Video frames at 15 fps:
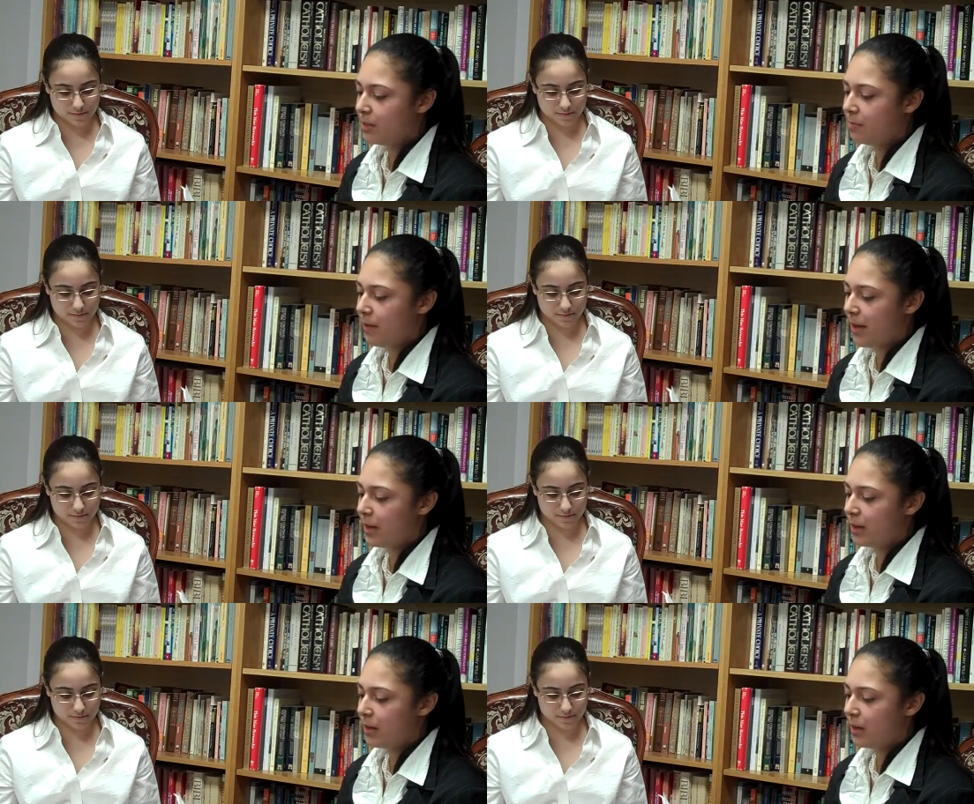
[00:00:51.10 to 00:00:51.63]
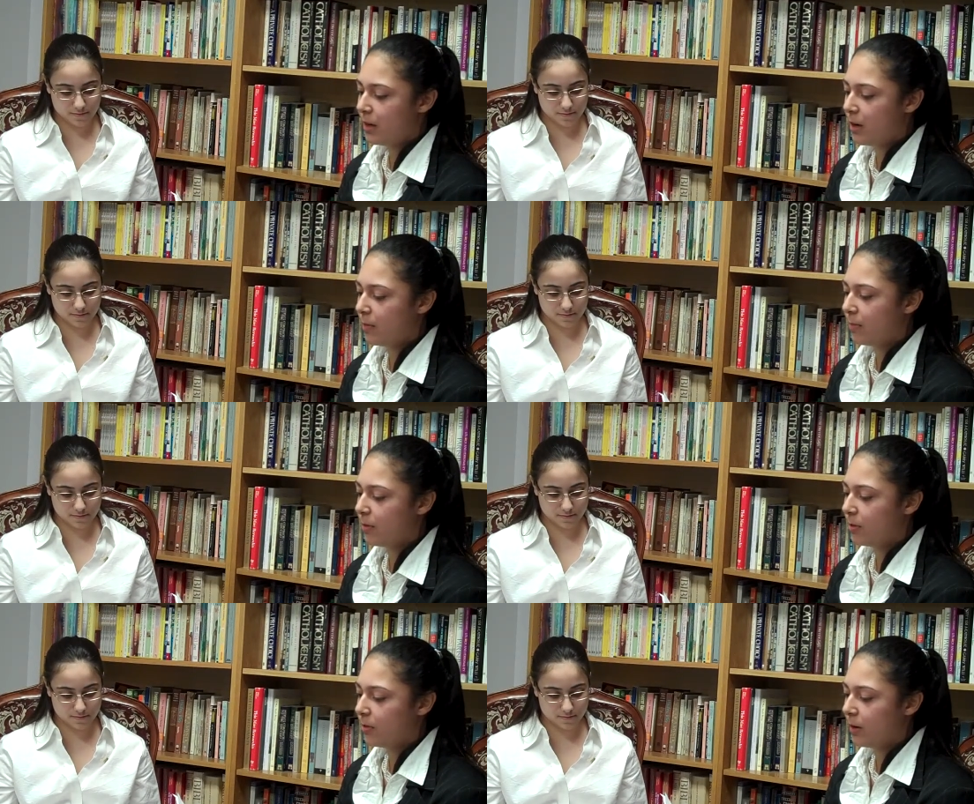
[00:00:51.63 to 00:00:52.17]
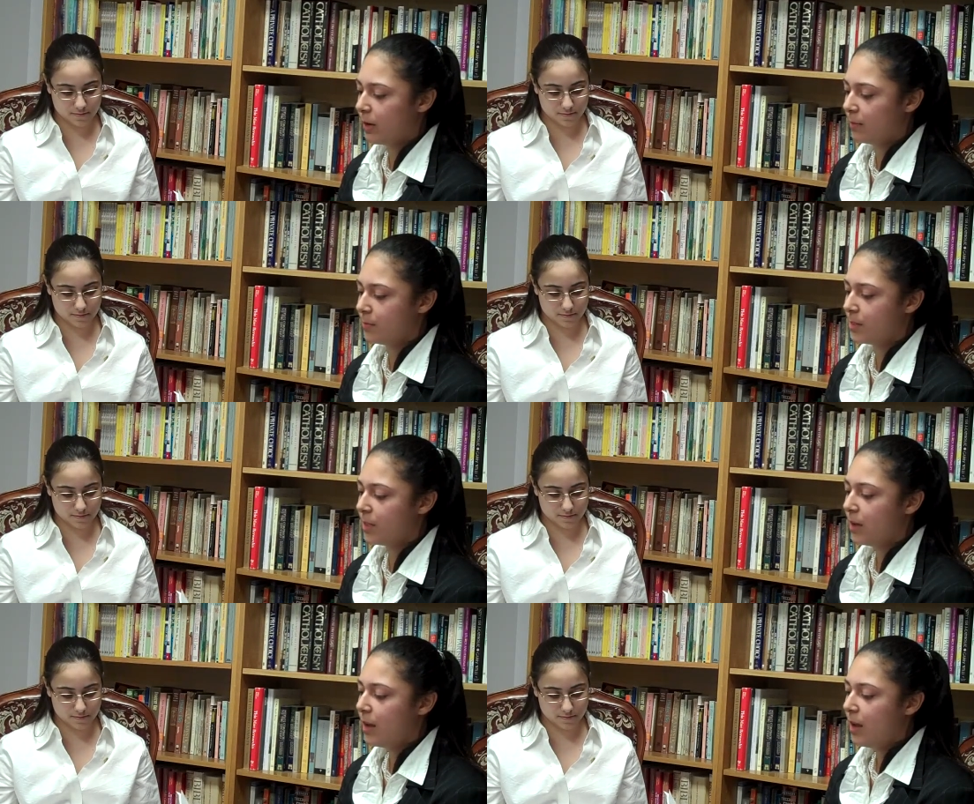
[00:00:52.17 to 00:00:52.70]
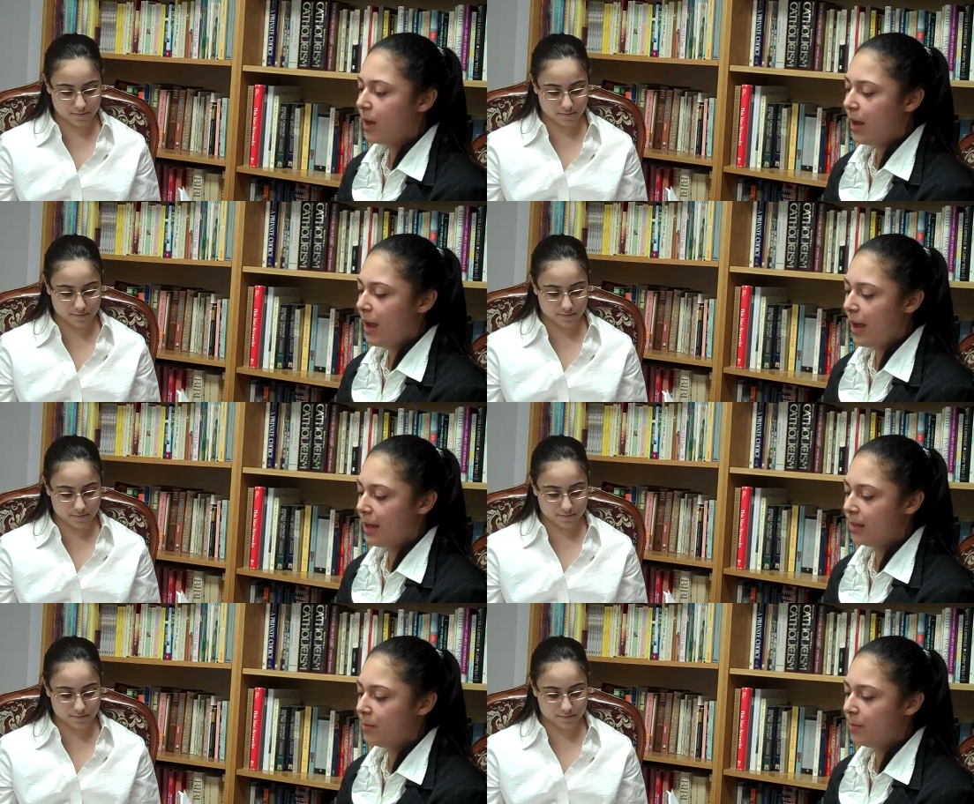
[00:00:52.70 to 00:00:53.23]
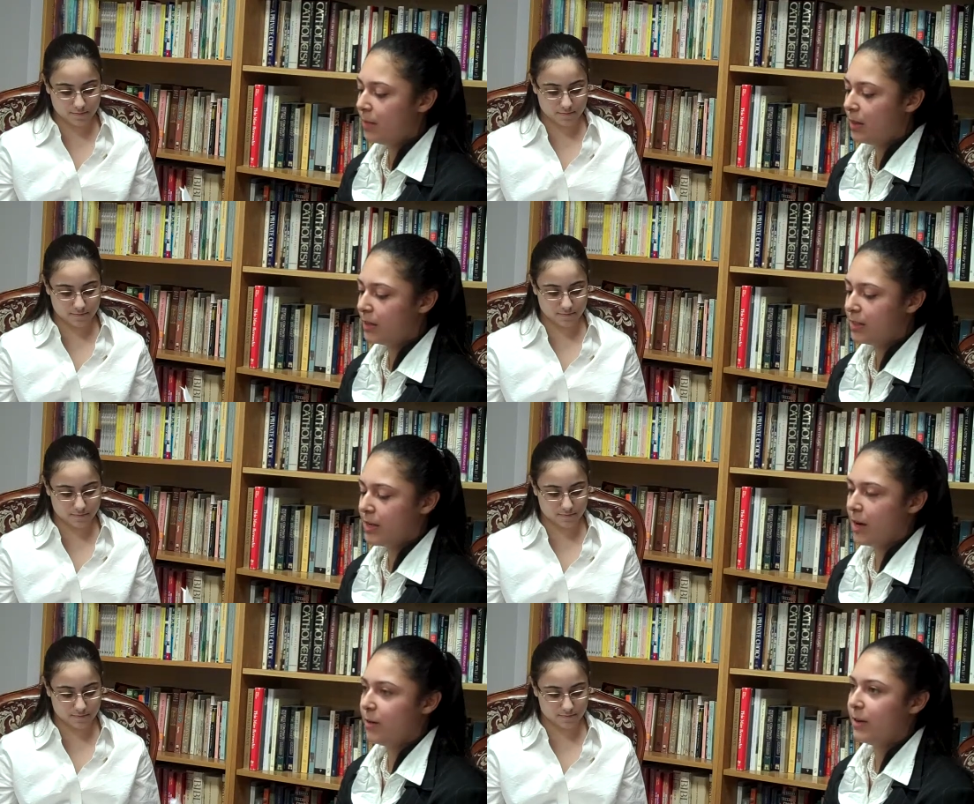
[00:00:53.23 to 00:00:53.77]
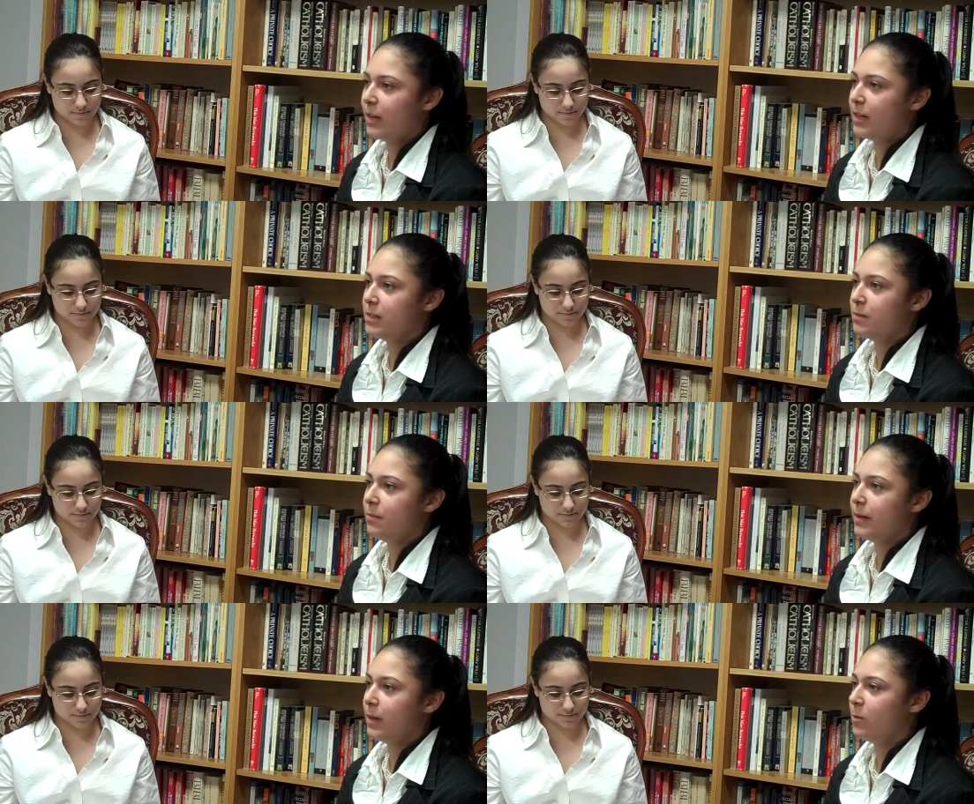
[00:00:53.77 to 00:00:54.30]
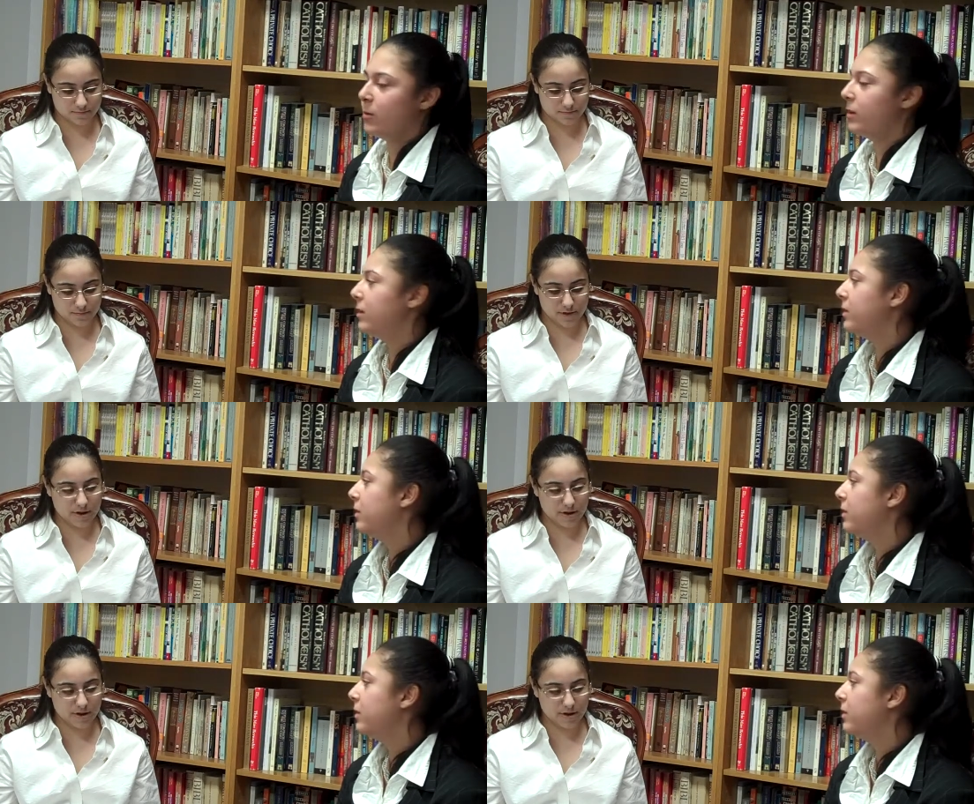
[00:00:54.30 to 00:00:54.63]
Speaker 1: to spend in our programs, and the military is a big one.